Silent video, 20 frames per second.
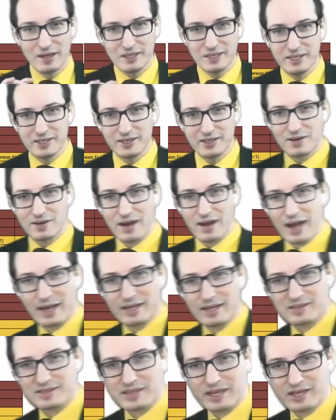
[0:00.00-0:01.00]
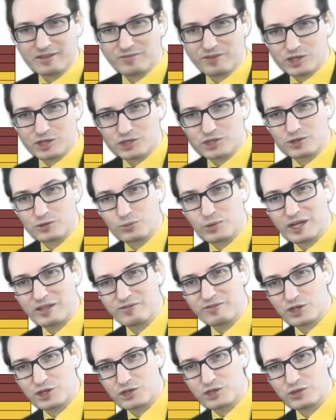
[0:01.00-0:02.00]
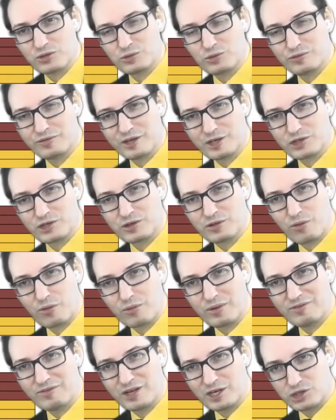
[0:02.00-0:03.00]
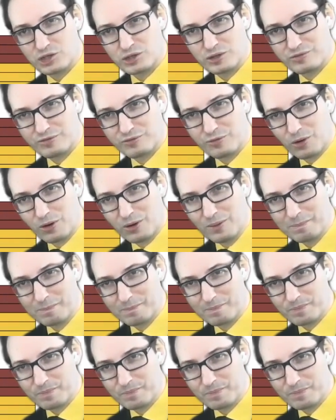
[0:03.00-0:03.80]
Here, I set version 1, version 2, version 3, version 4